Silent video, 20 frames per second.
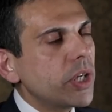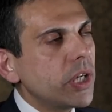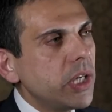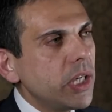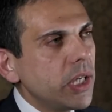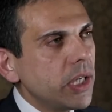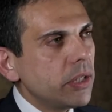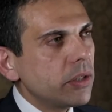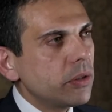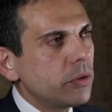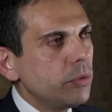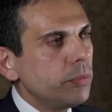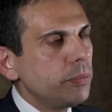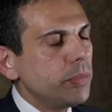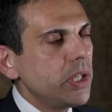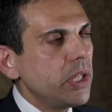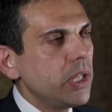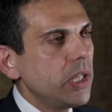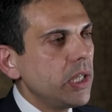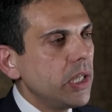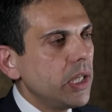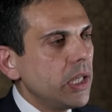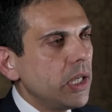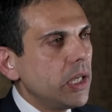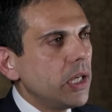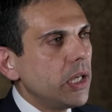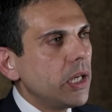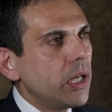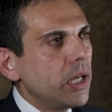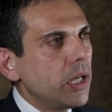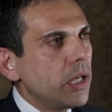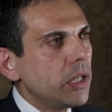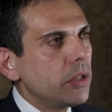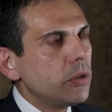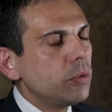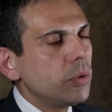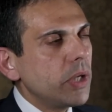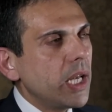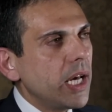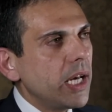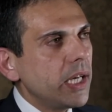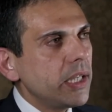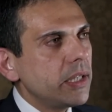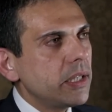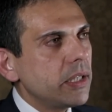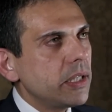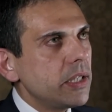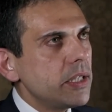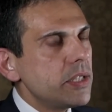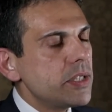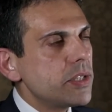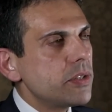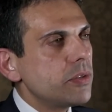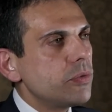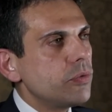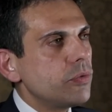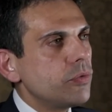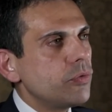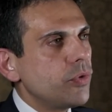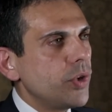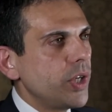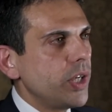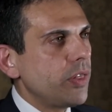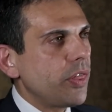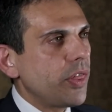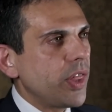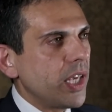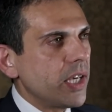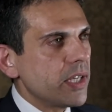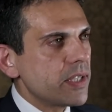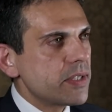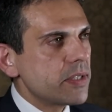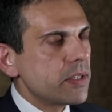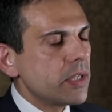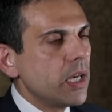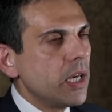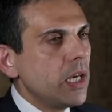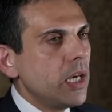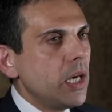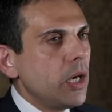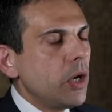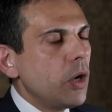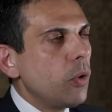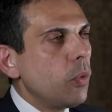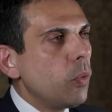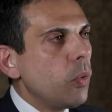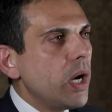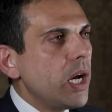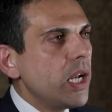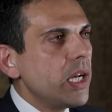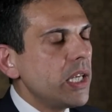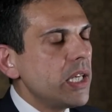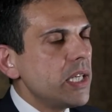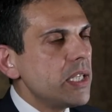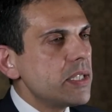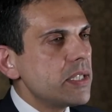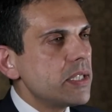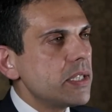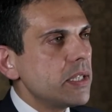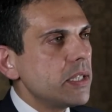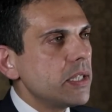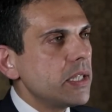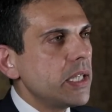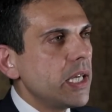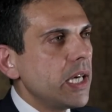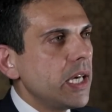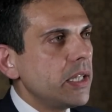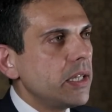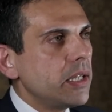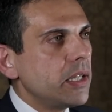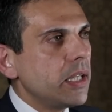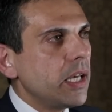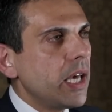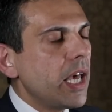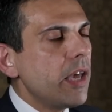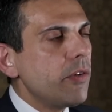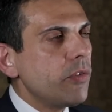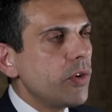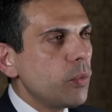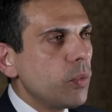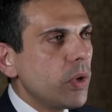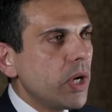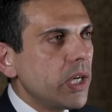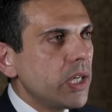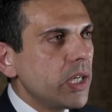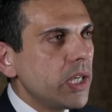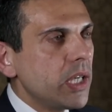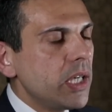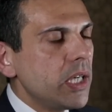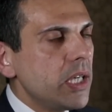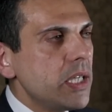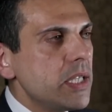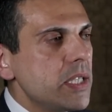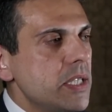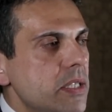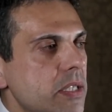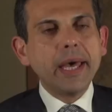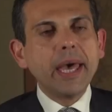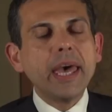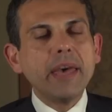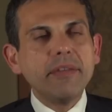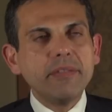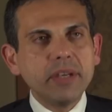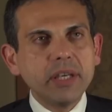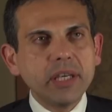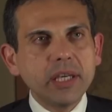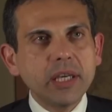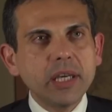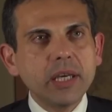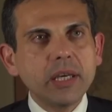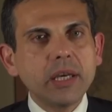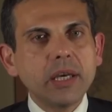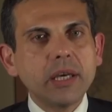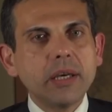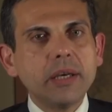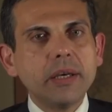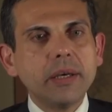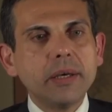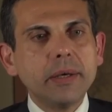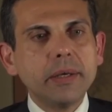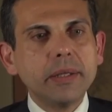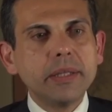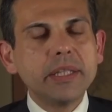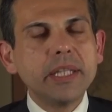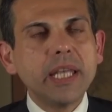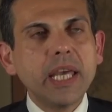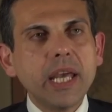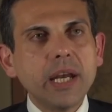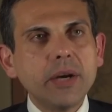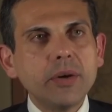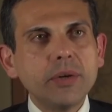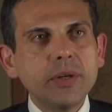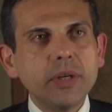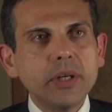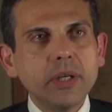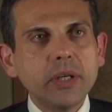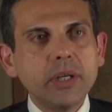clear to me tonight is three things. One is that everyone is having their